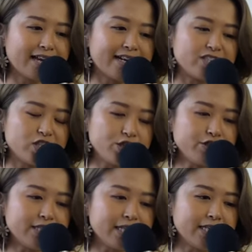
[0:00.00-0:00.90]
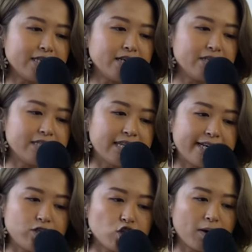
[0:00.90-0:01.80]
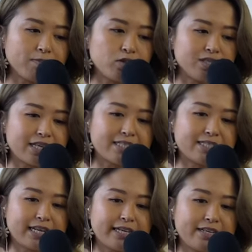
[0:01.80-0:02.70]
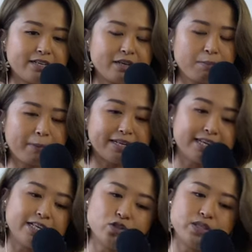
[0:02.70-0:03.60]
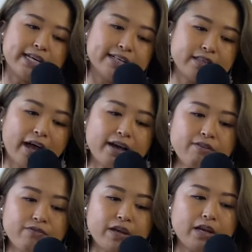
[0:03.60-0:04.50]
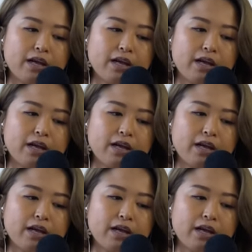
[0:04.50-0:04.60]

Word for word: that I still needed a day job to sustain my day to day life.